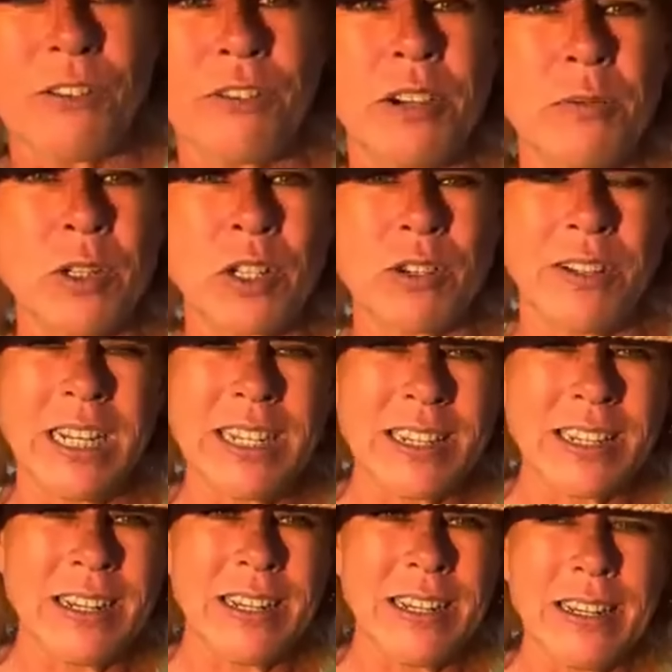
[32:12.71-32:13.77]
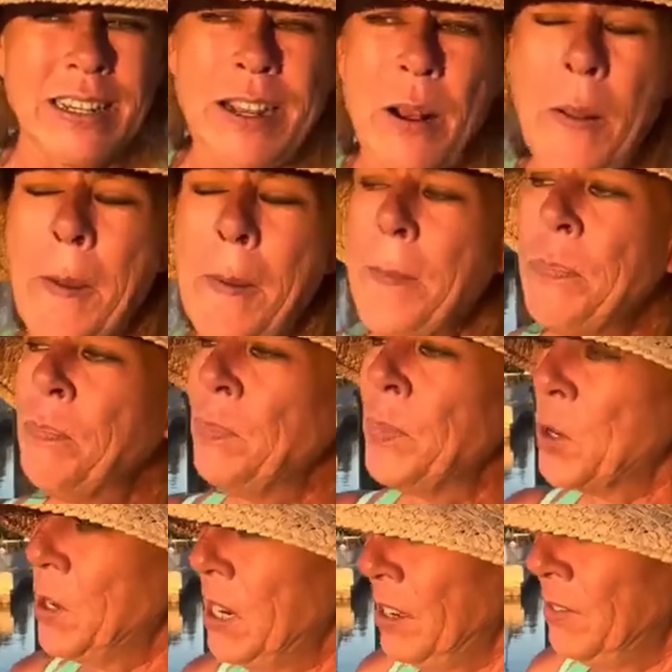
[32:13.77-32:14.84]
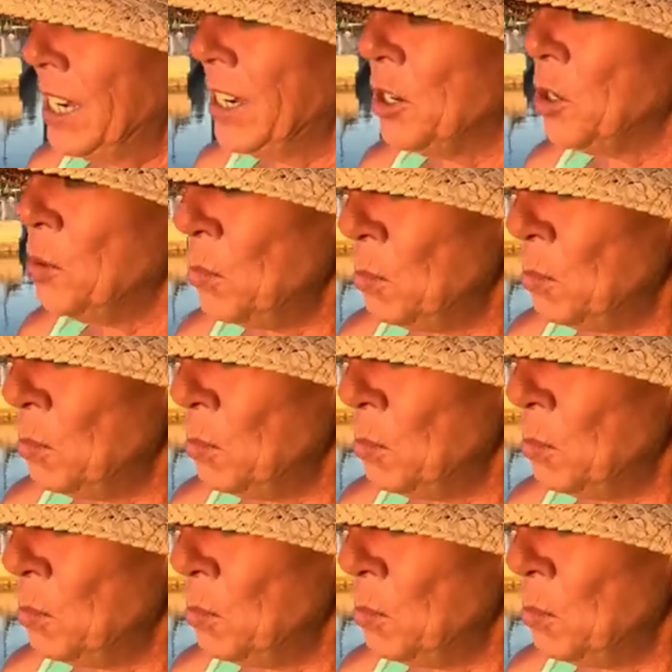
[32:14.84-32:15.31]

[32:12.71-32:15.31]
you very much for listening. Good evening, good